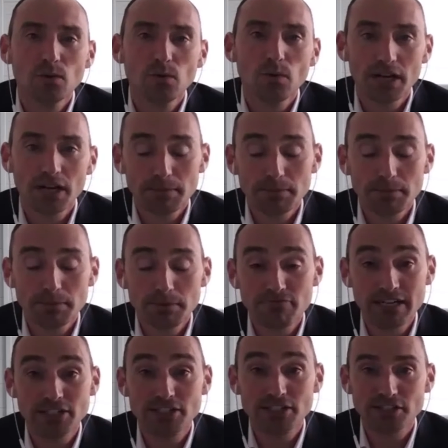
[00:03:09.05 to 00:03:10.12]
Working with
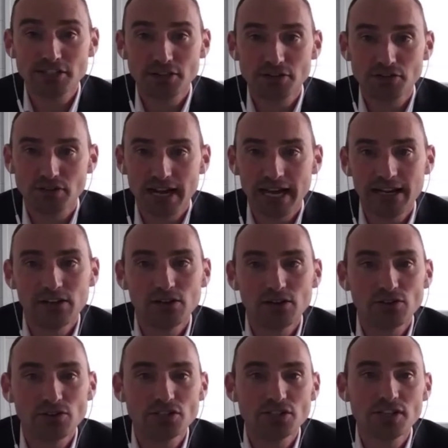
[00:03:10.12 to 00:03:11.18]
registered social
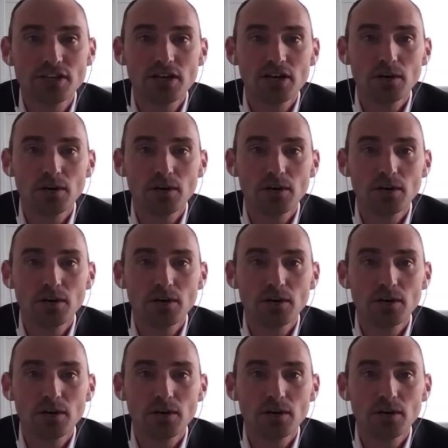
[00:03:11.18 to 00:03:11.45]
landlords,